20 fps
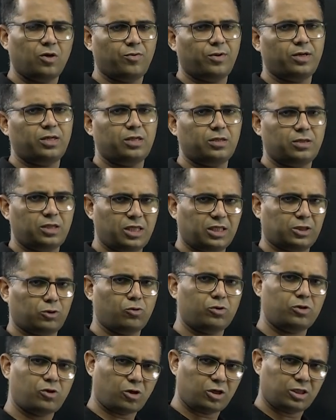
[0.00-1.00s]
When they
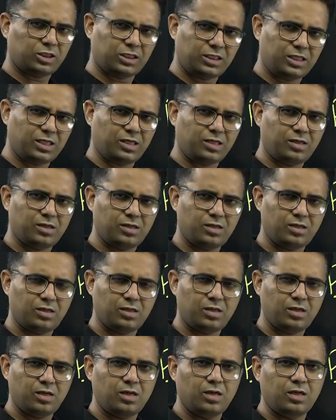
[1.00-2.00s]
sold dollars here,
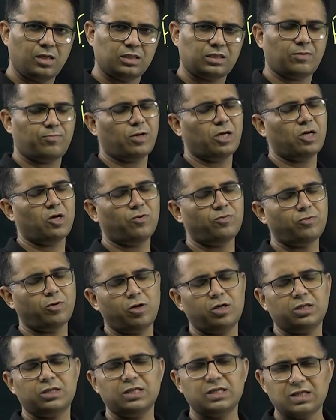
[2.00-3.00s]
supply of
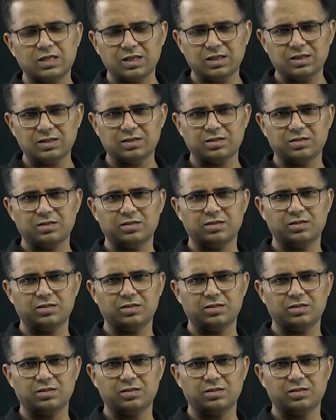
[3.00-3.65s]
dollars increased,